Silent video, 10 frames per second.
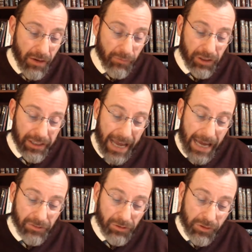
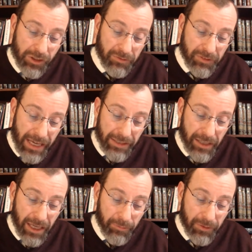V'lakachtos, take
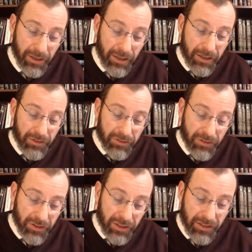them to
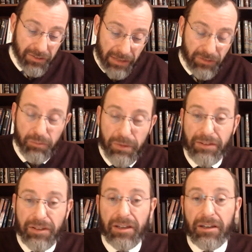the tent of
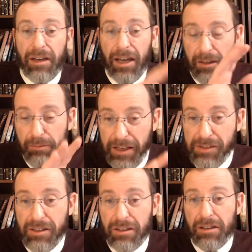meeting, and
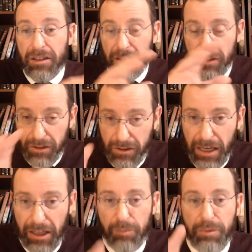basically they're
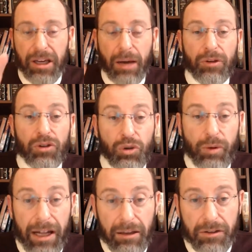going to become the new
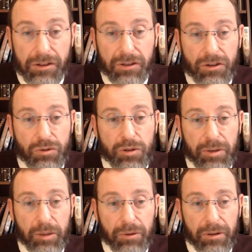elders of the Jewish people.